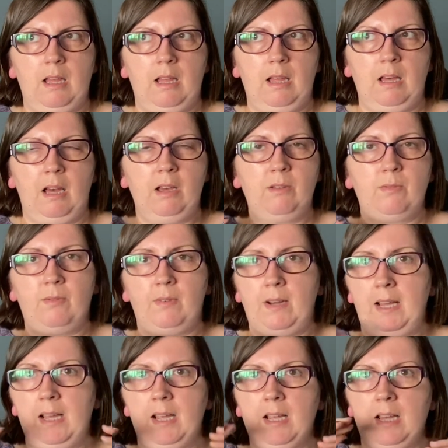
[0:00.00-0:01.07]

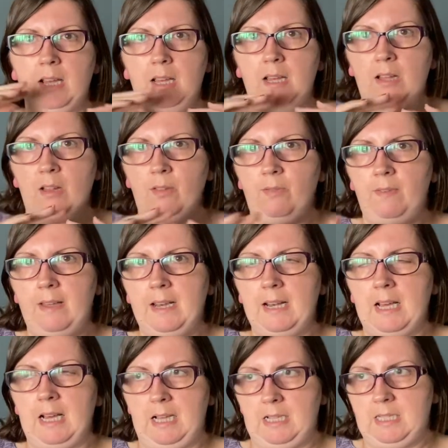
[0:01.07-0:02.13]
hopefully it'll fit
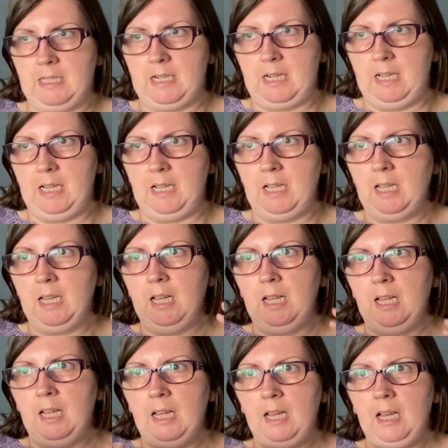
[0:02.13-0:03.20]
nicely
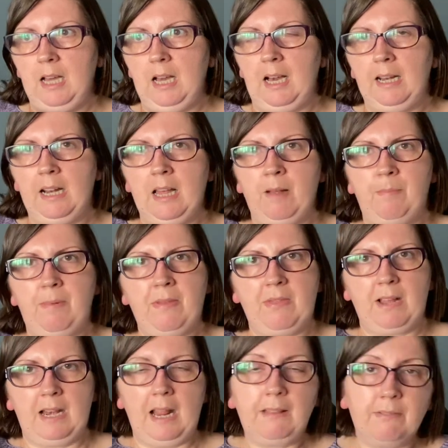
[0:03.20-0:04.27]
and it'll be the
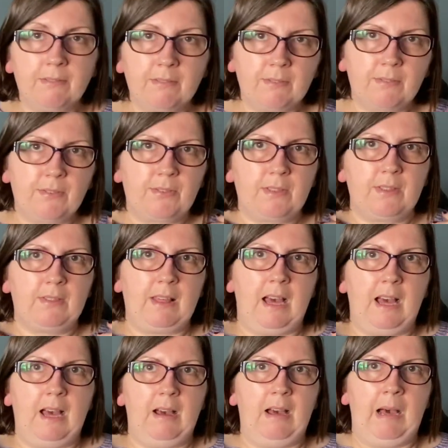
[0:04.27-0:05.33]
length
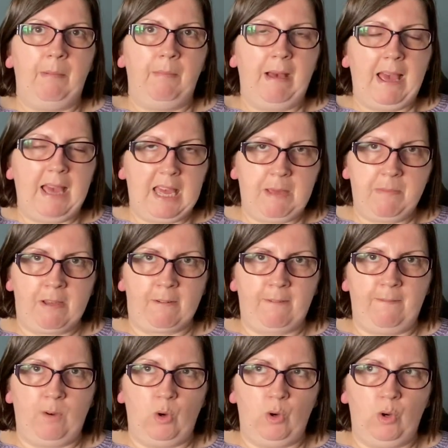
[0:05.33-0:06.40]
that I'm aiming
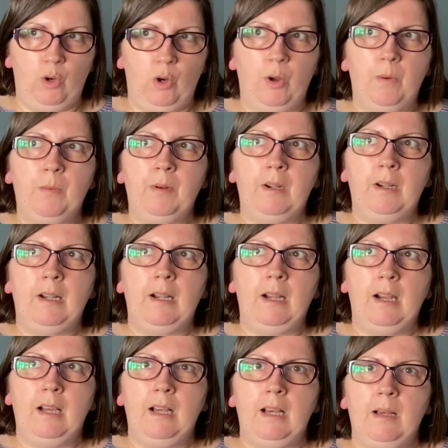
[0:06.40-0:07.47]
for,
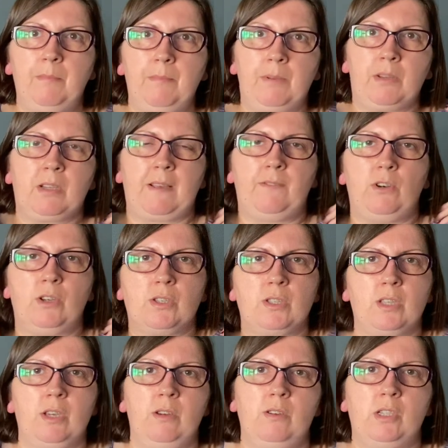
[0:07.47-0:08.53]
because I'm
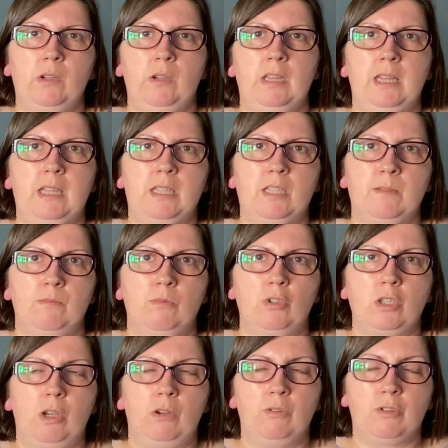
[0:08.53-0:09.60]
also doing some
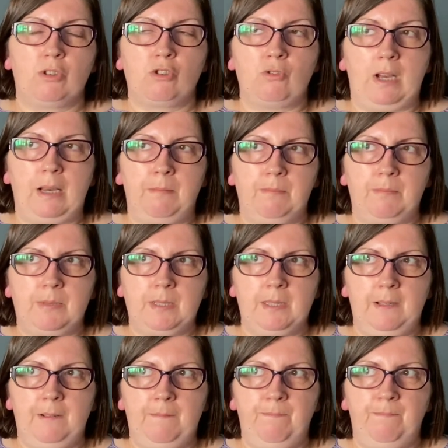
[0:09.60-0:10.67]
shoulder straps.
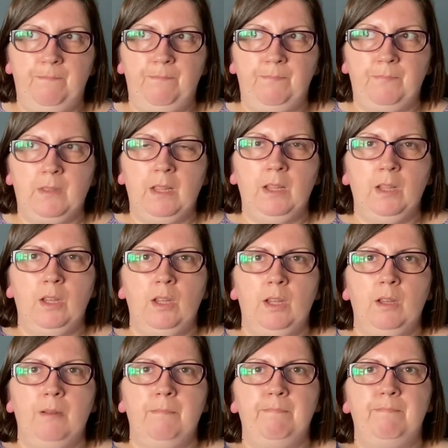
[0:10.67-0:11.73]

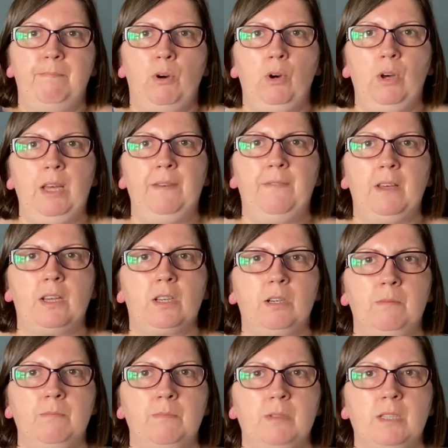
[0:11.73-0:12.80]
But if it
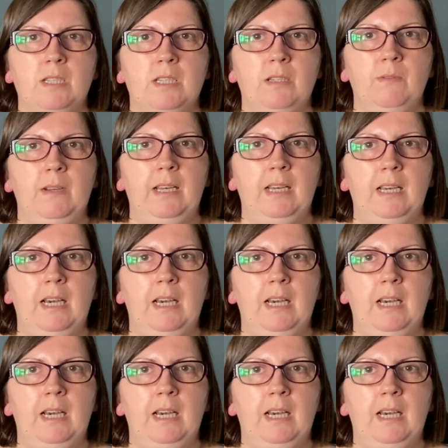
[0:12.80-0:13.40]
comes to it